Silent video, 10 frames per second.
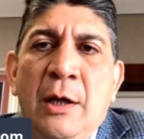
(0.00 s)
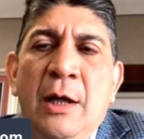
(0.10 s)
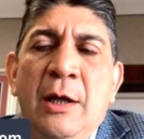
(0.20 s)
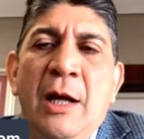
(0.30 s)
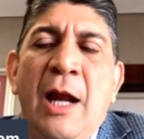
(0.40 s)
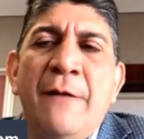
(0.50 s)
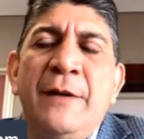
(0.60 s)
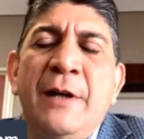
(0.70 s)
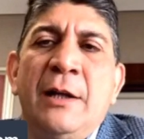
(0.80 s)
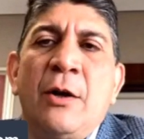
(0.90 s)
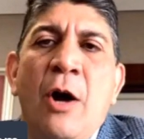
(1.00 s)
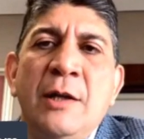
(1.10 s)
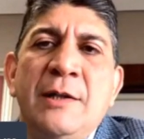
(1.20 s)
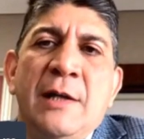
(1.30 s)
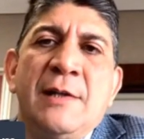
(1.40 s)
in Africa, the
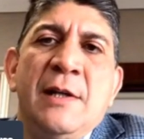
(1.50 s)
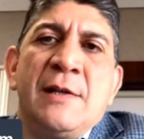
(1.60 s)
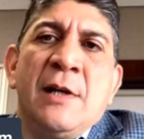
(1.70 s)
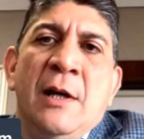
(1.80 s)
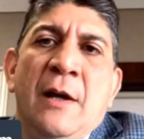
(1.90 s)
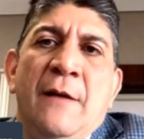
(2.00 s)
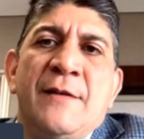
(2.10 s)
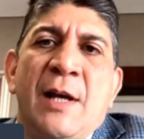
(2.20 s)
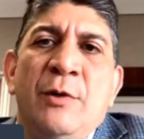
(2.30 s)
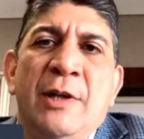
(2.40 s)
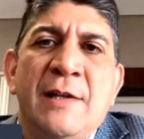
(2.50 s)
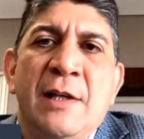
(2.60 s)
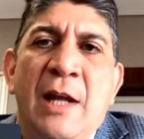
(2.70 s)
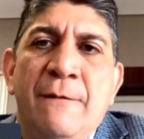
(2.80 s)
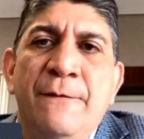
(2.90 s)
context is if someone
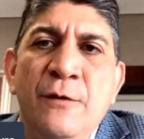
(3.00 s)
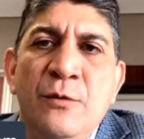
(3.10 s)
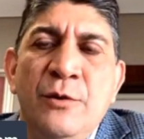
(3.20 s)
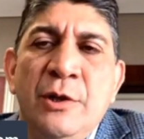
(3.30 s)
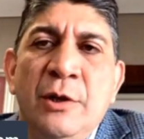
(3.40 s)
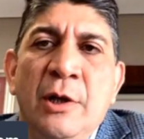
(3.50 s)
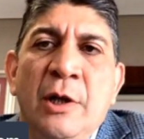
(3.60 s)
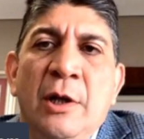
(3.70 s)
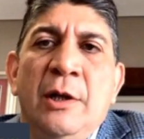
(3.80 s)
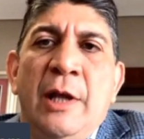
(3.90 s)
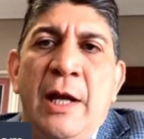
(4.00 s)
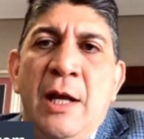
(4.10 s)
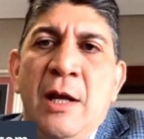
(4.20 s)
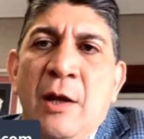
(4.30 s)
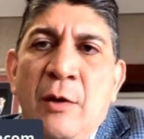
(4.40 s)
doesn't have food,
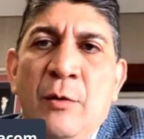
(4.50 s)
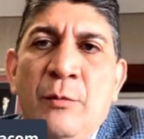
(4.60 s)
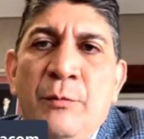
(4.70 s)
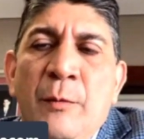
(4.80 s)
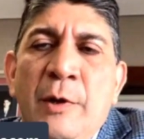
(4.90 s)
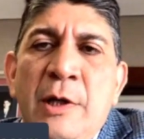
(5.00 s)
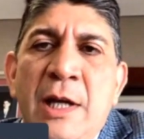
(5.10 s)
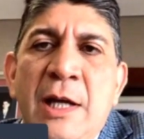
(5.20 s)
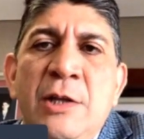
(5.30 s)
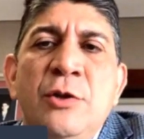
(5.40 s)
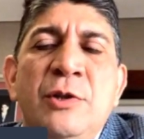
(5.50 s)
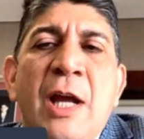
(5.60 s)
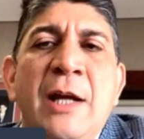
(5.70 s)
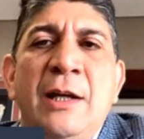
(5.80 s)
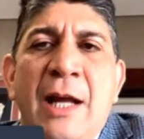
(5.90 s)
they need to
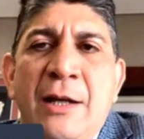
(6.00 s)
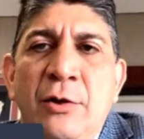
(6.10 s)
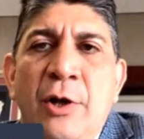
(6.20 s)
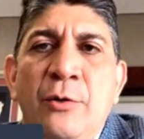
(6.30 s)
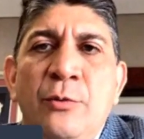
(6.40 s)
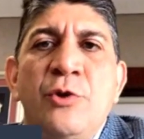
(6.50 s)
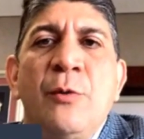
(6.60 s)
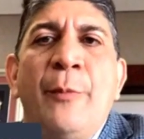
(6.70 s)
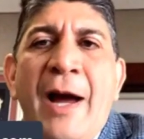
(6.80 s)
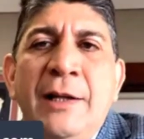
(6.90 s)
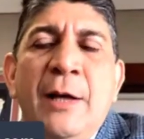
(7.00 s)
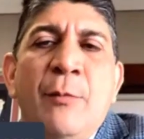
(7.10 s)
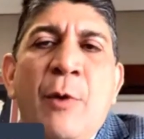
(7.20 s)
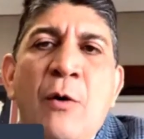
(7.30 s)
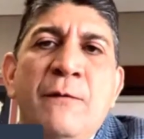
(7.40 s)
take a nano loan, which will buy
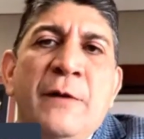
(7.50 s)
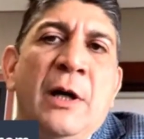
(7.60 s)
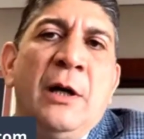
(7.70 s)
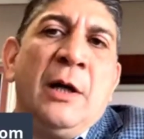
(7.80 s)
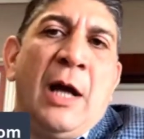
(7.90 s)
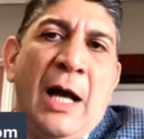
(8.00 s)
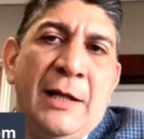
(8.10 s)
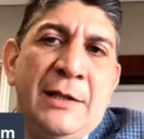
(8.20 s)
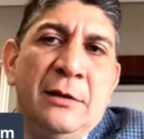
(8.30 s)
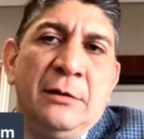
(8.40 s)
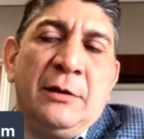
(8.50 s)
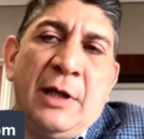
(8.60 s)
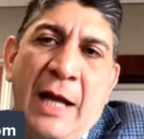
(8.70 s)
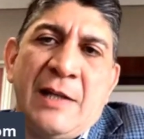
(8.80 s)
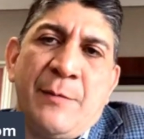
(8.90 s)
them over until
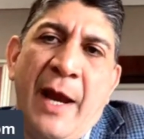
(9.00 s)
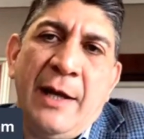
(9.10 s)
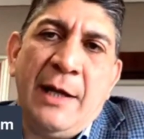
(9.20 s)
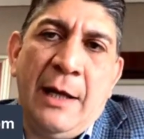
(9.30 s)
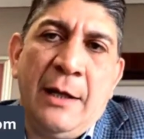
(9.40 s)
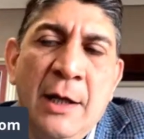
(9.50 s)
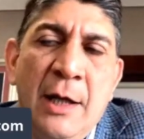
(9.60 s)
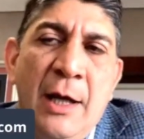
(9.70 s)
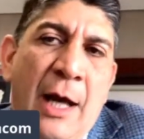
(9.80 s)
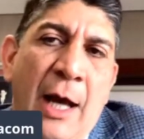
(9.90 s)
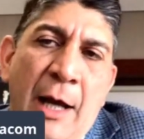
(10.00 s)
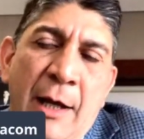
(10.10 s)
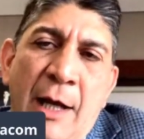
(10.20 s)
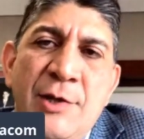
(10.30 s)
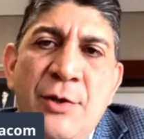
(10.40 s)
the next payday.
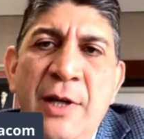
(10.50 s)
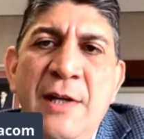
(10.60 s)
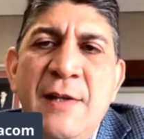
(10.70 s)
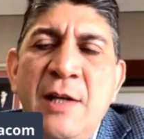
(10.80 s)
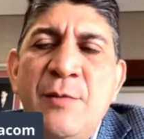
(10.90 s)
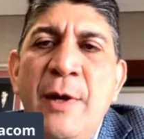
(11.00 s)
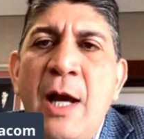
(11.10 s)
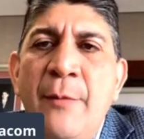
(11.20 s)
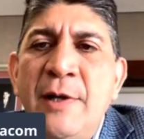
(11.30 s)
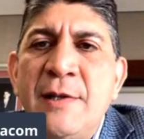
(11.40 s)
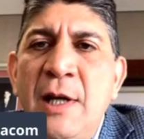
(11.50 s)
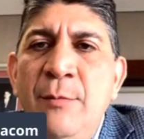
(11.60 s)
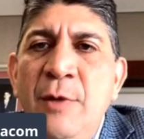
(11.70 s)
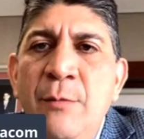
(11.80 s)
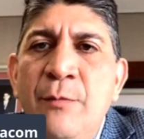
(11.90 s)
And so these things become
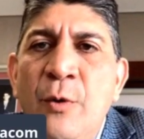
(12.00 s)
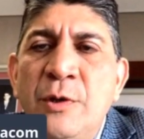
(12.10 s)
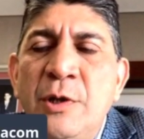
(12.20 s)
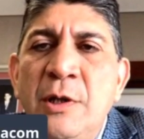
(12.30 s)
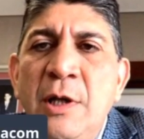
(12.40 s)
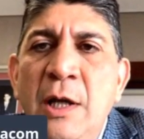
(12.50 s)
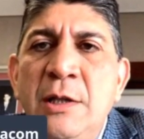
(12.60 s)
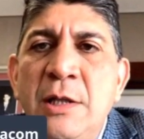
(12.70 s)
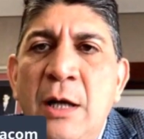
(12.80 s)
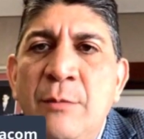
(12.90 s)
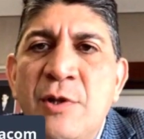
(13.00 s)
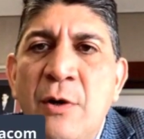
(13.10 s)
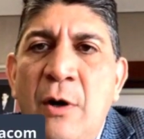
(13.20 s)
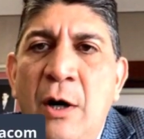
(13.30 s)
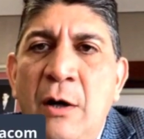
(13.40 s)
extremely important in terms
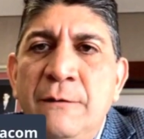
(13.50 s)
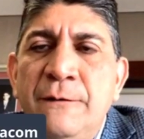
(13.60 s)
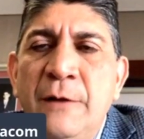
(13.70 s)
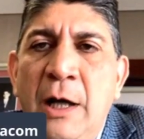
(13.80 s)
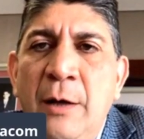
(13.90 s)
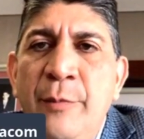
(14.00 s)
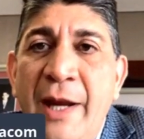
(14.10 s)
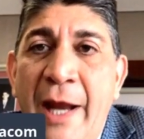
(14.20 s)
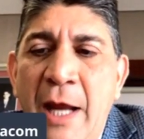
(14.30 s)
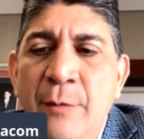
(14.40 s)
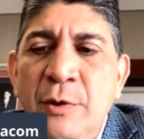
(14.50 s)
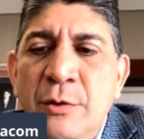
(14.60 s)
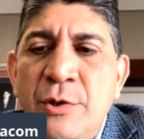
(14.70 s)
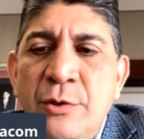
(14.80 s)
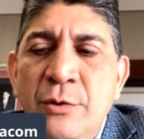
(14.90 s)
of being
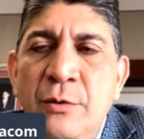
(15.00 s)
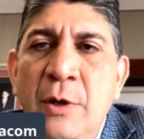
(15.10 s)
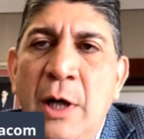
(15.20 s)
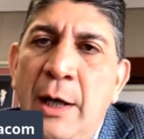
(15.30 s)
able to